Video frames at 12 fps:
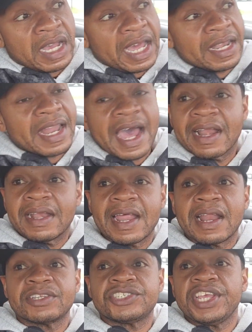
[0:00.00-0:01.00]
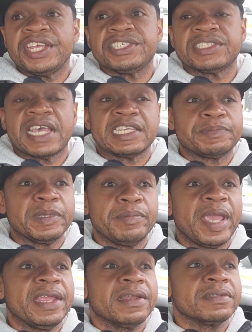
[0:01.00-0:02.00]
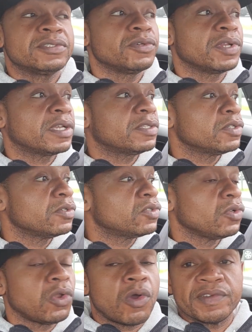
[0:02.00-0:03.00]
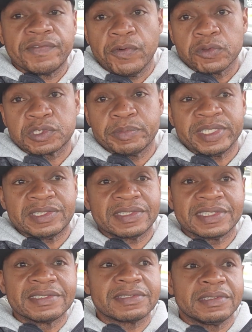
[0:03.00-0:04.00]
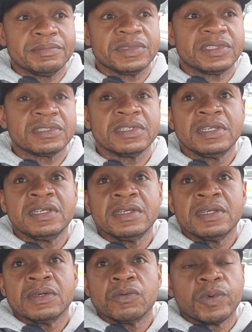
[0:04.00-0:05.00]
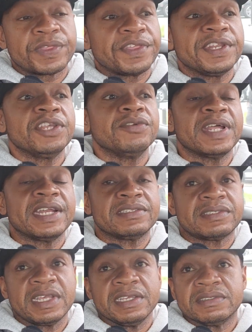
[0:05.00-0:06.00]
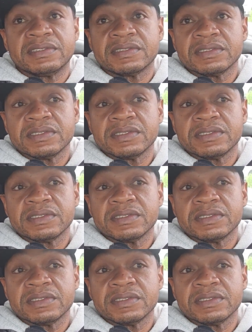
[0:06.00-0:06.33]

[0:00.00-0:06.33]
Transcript: a lot of changes has been made to law enforcement systems within the United States.